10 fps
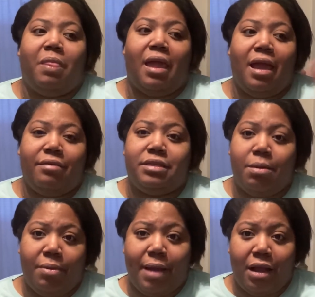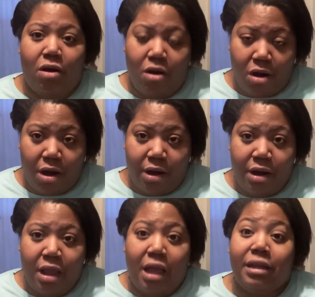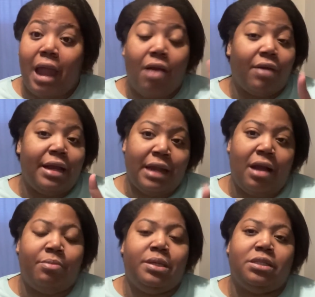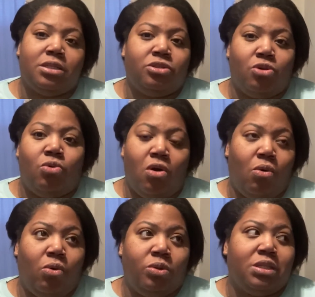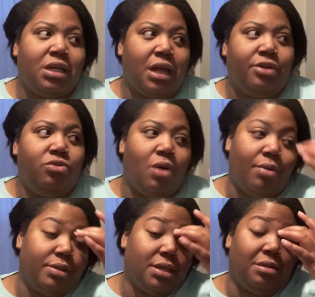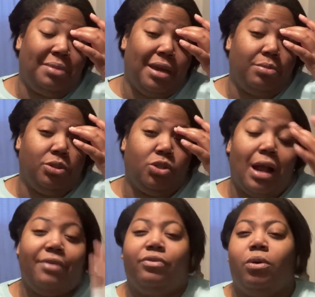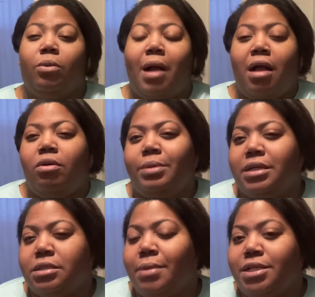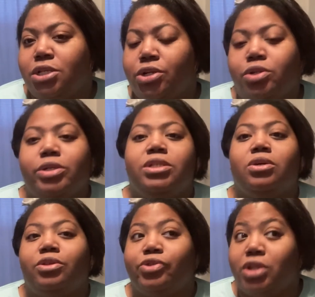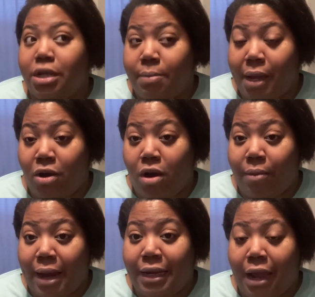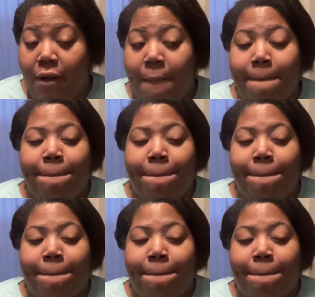I have some in my car, not right now because it's so cold and I knew I wasn't going to be able to drive for a while because of my surgery, so there's none in my car right now.